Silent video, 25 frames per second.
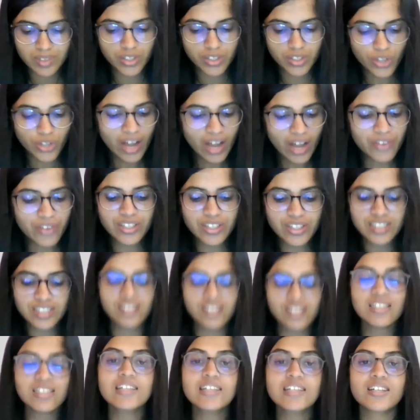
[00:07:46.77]
You have
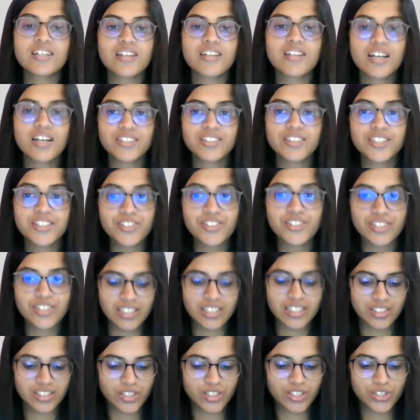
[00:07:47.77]
recently conducted a
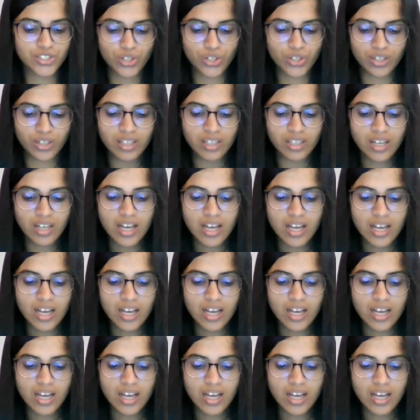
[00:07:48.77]
research on